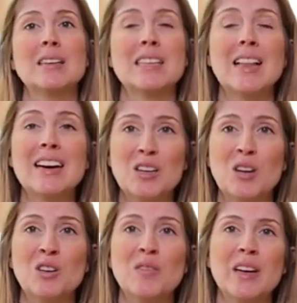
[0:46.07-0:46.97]
select
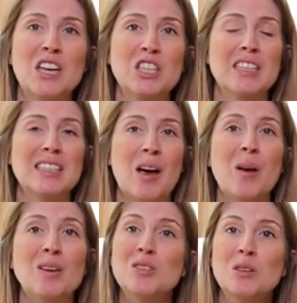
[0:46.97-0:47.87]
all notifications. That
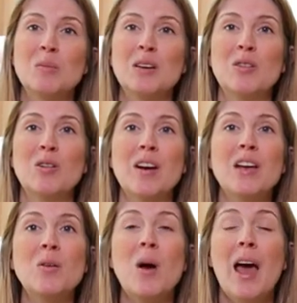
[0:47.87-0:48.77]
way YouTube can notify you